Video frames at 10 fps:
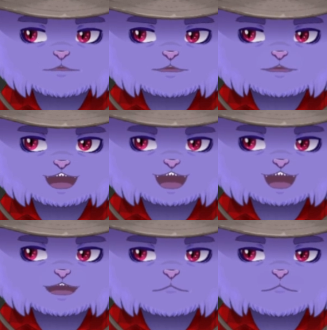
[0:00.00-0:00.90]

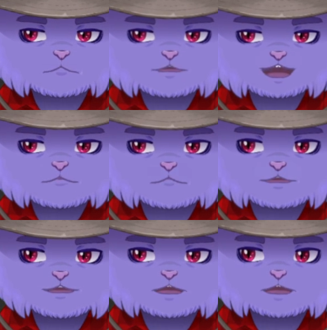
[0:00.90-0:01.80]
I'll
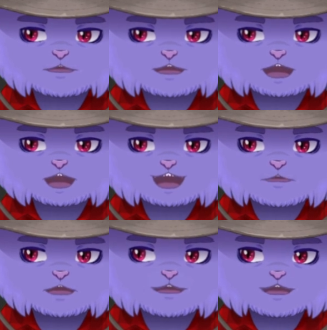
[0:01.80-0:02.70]
look at this stuff
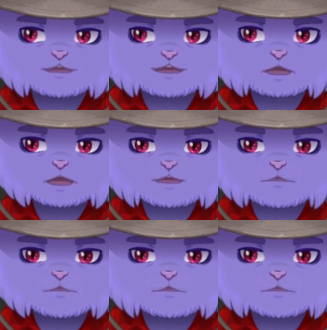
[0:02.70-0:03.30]
because they're always,